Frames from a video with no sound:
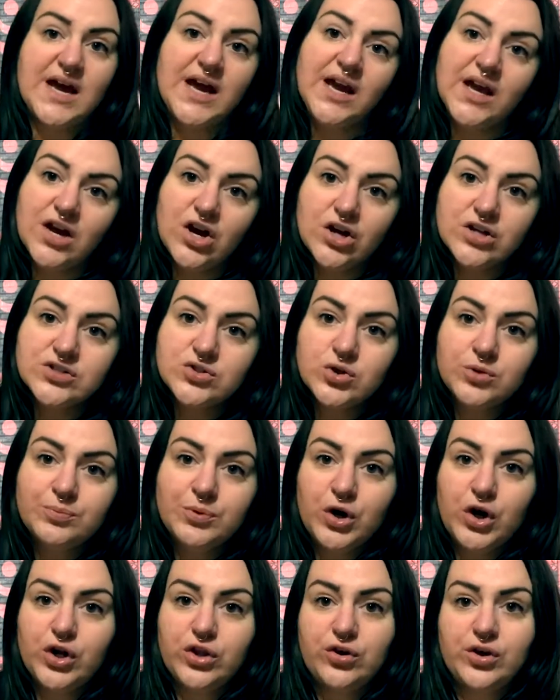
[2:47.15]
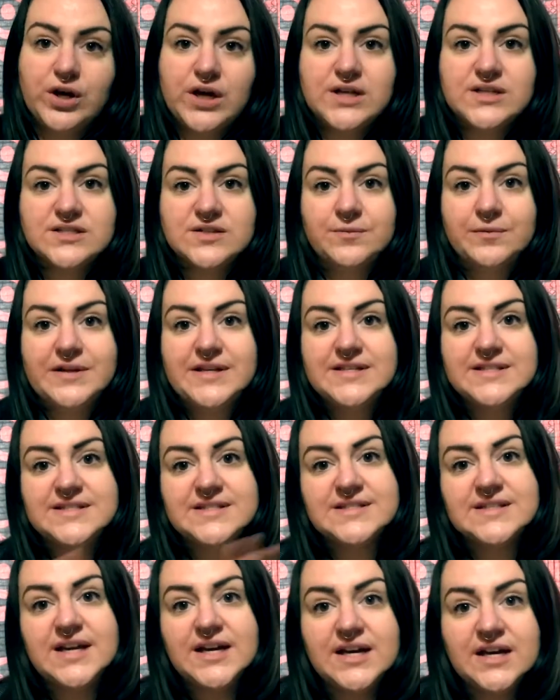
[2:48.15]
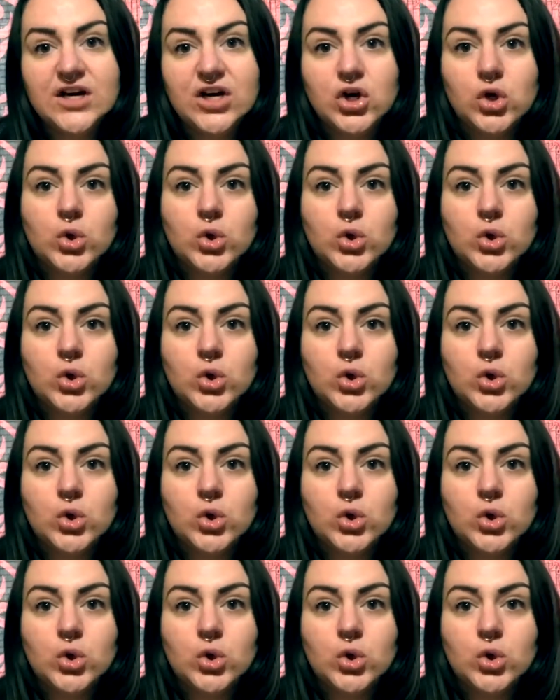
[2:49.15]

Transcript: I get called to a birth or in case someone is sick